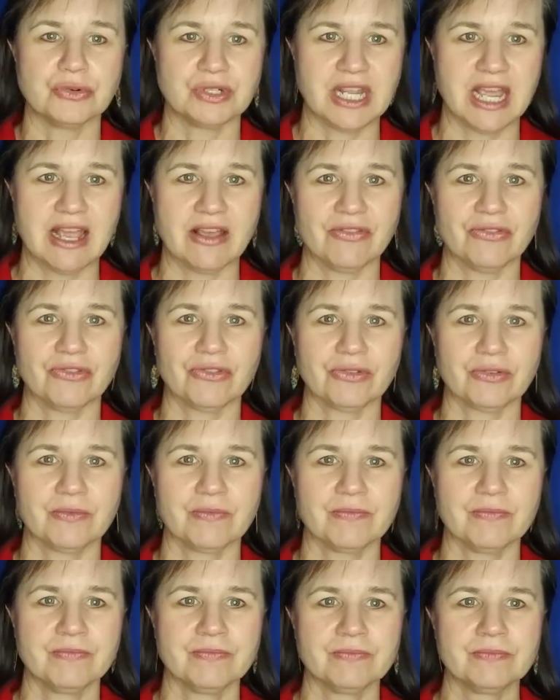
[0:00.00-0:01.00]
tense.
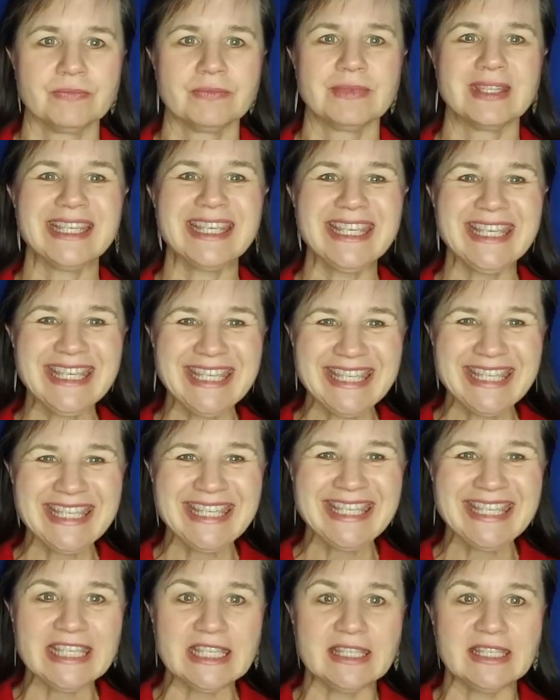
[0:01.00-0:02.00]

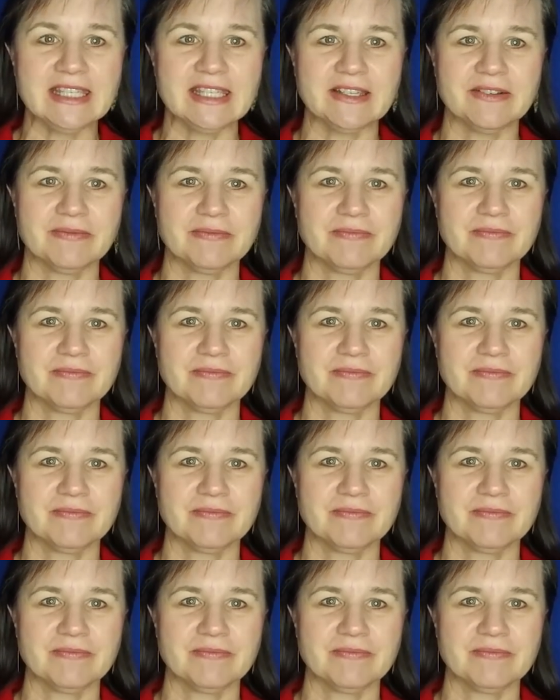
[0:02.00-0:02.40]
E.